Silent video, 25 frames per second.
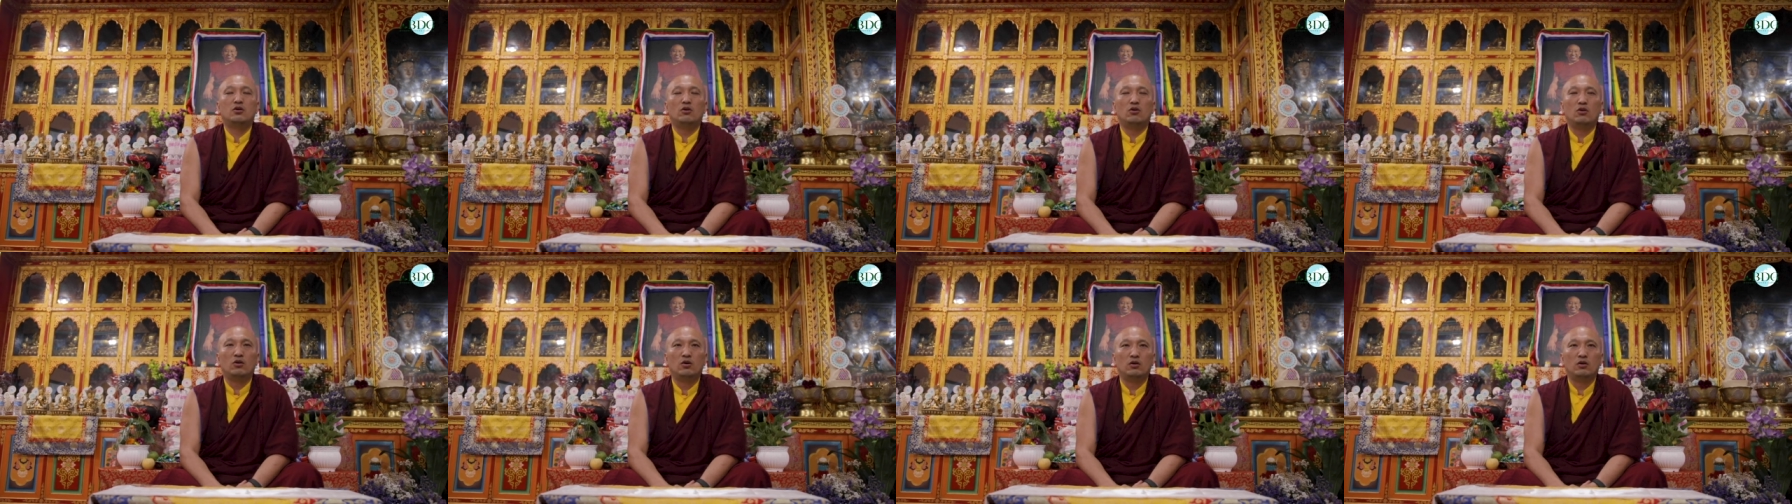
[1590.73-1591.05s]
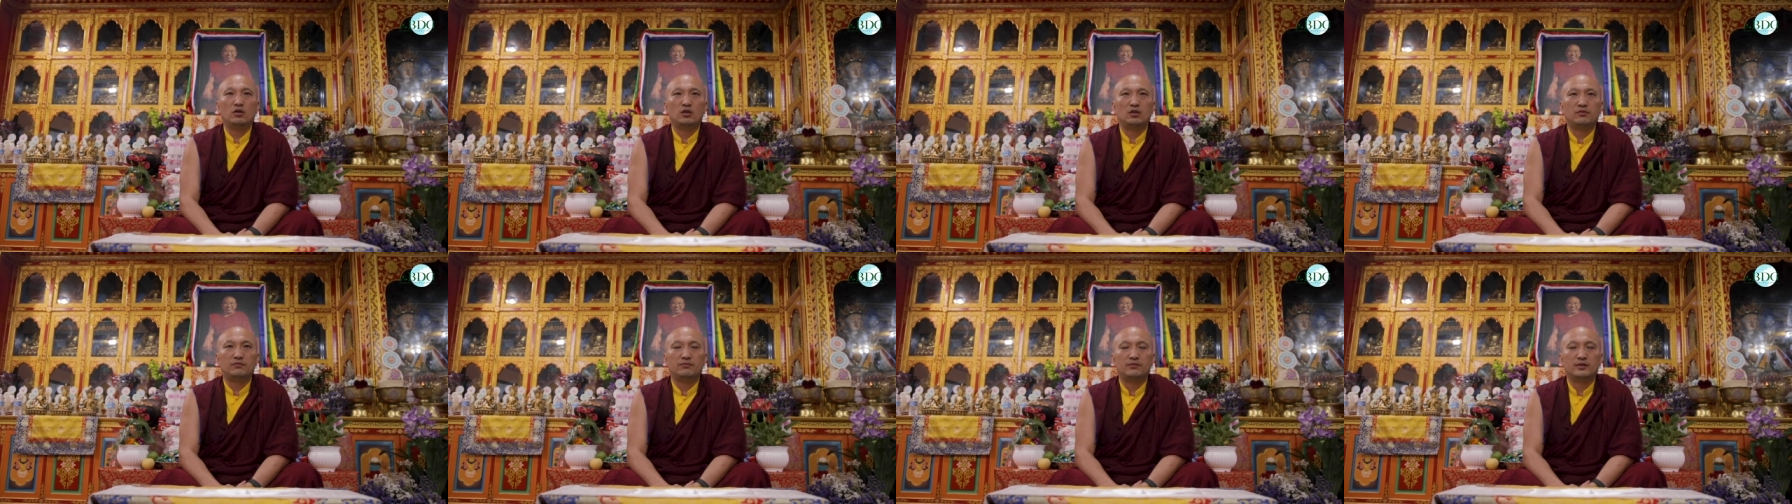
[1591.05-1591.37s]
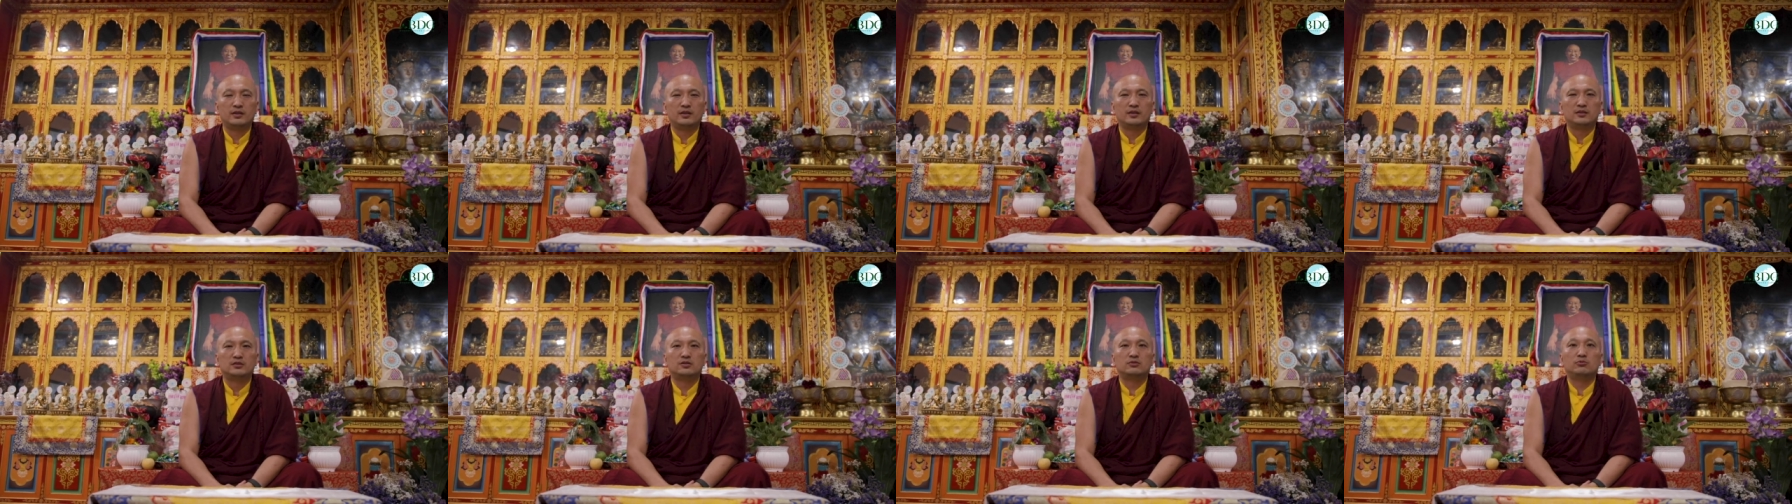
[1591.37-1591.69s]
all of
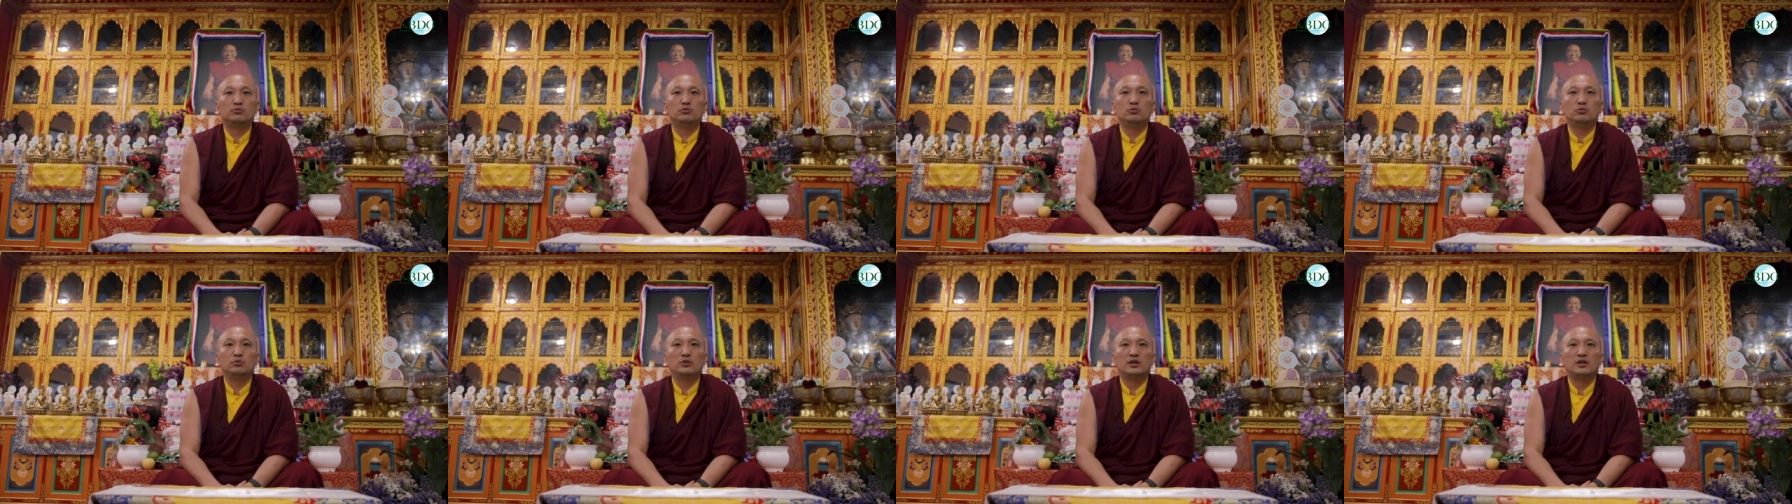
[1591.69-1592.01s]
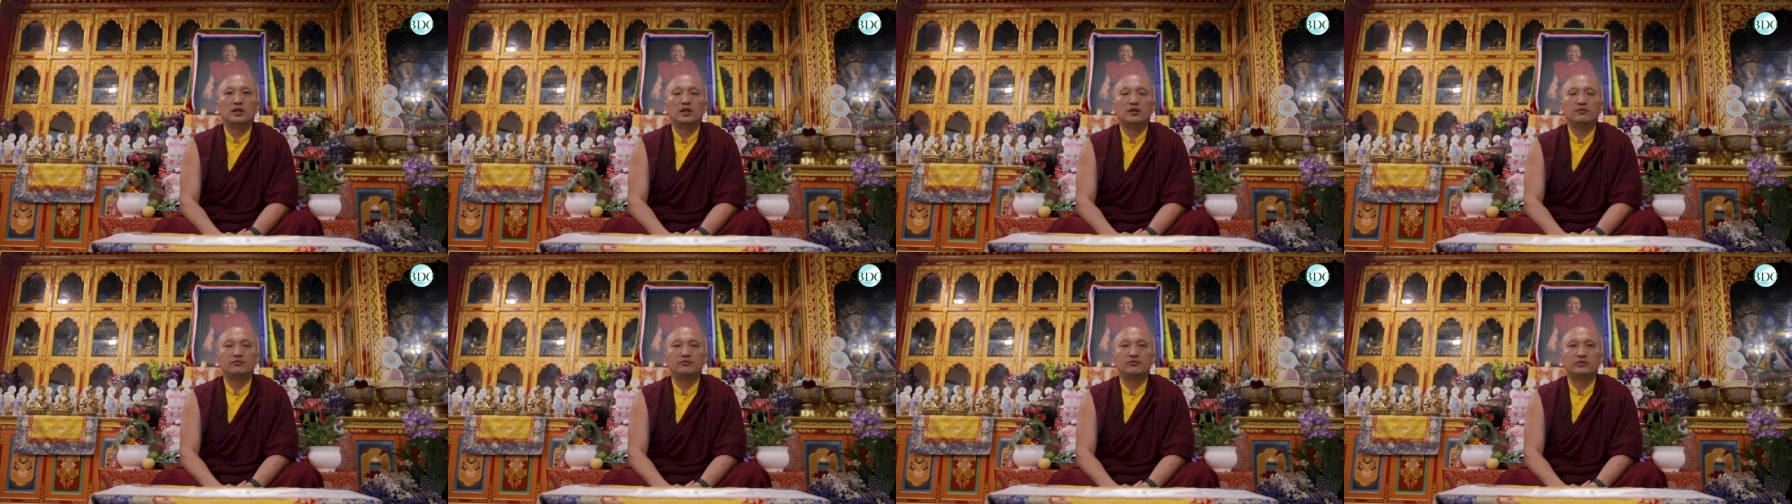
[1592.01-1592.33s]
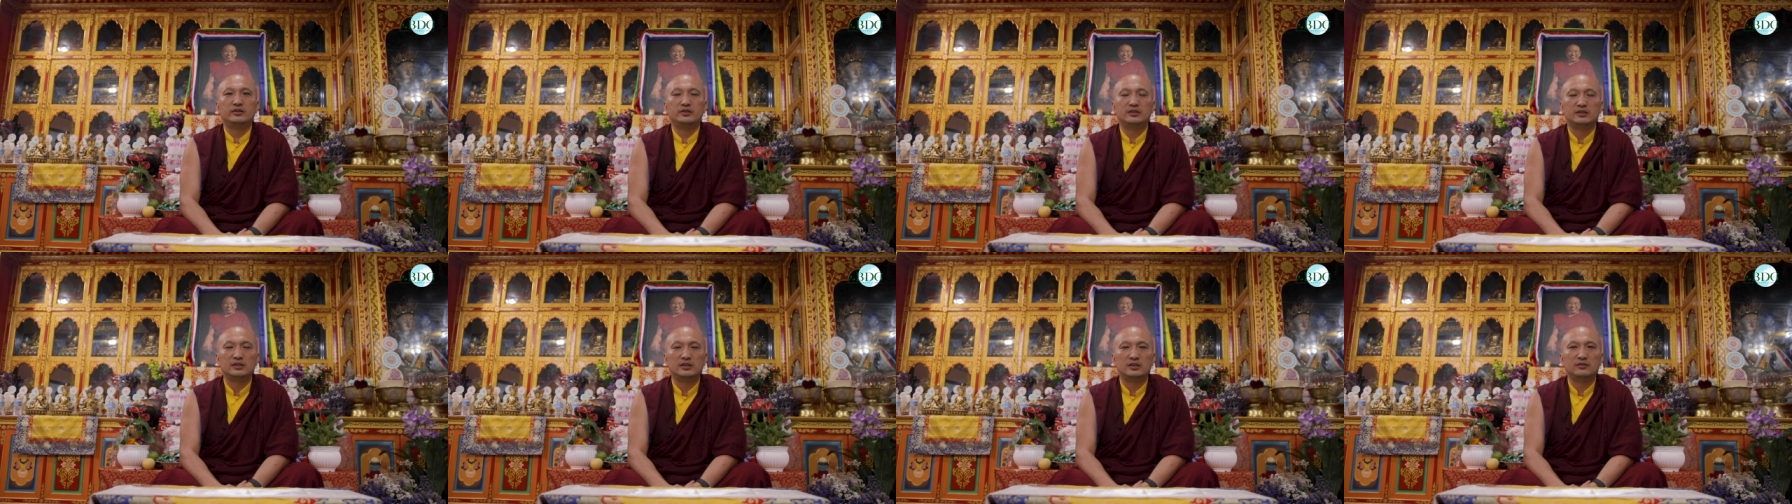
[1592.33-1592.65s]
us who have
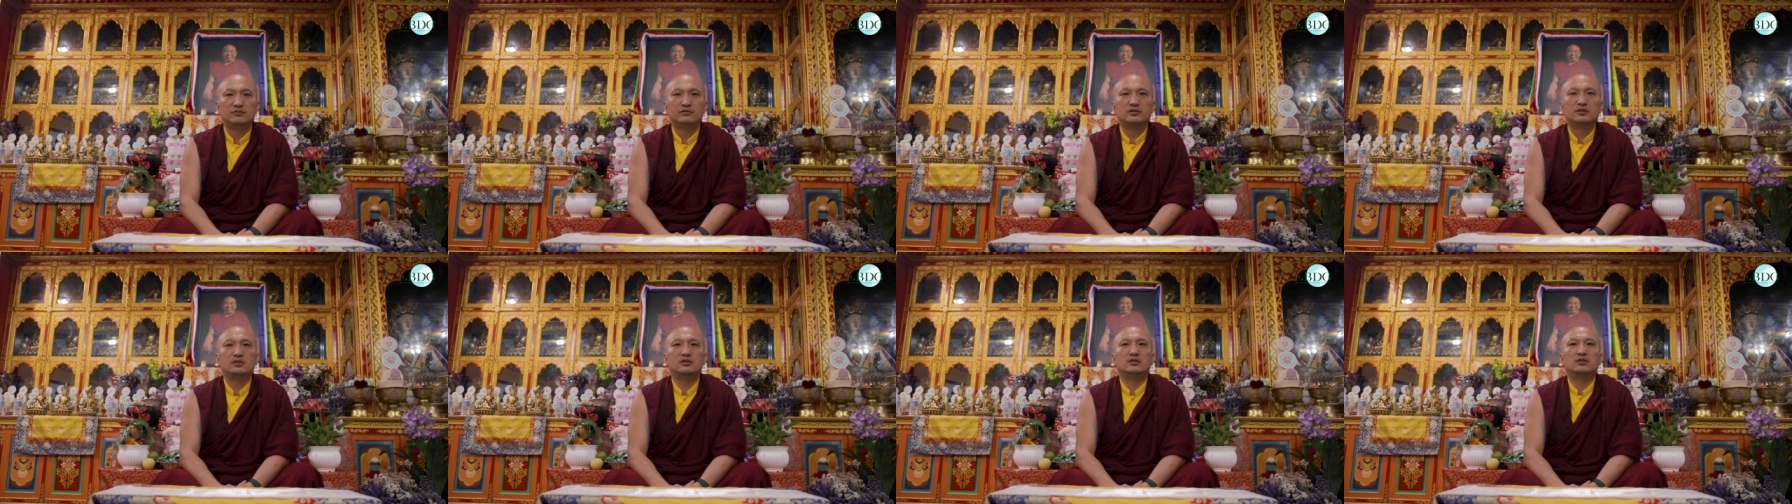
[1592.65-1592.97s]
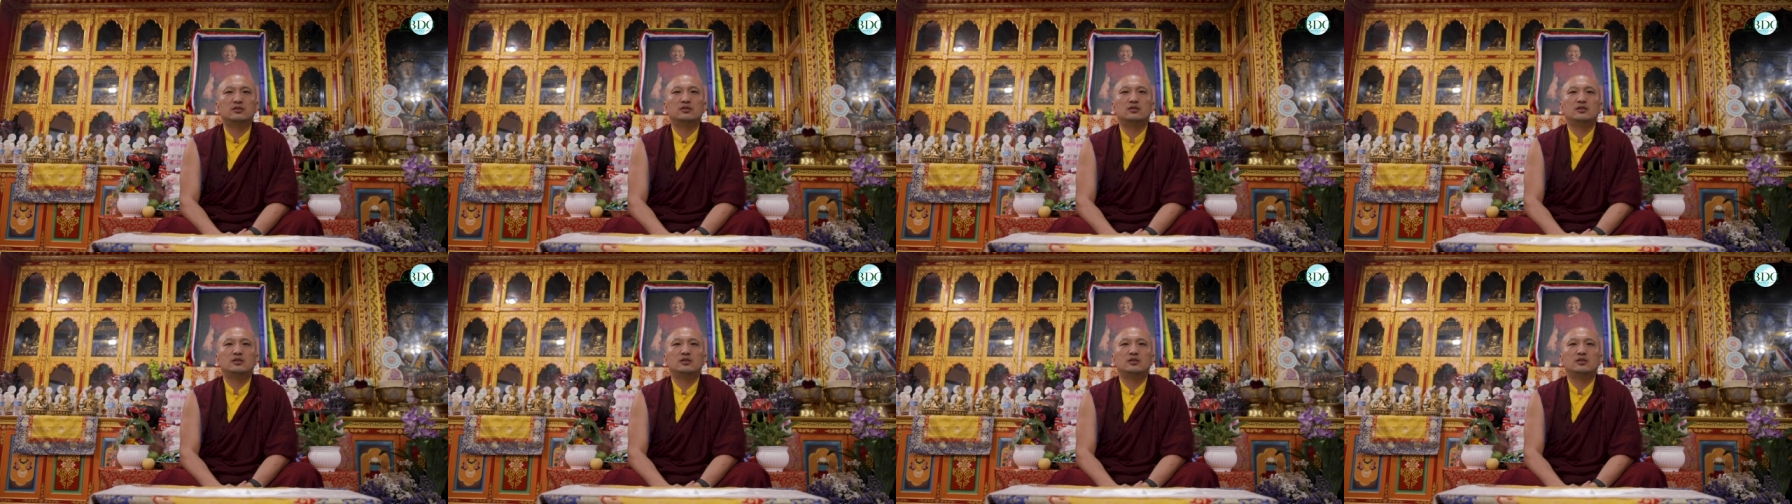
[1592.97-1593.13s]
received